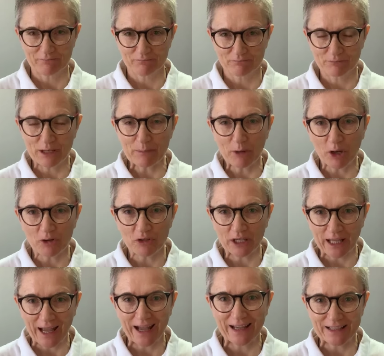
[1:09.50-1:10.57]
rebounding
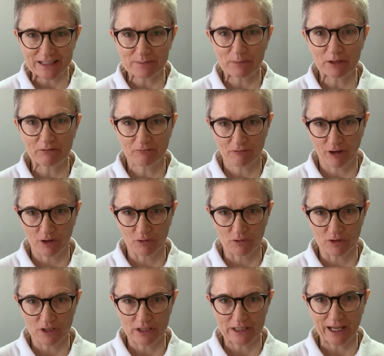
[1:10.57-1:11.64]
has been
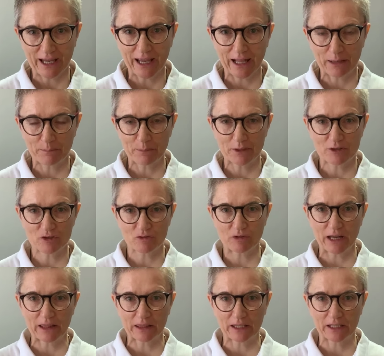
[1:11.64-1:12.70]
found to help
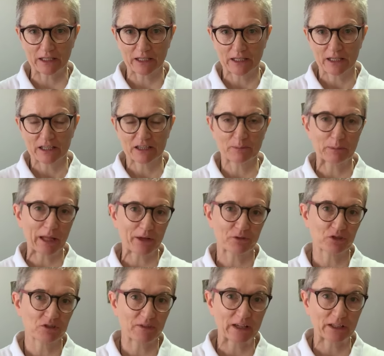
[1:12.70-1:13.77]
strengthen the bladder
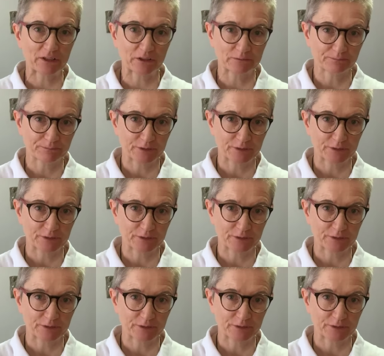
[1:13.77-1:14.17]
sphincter,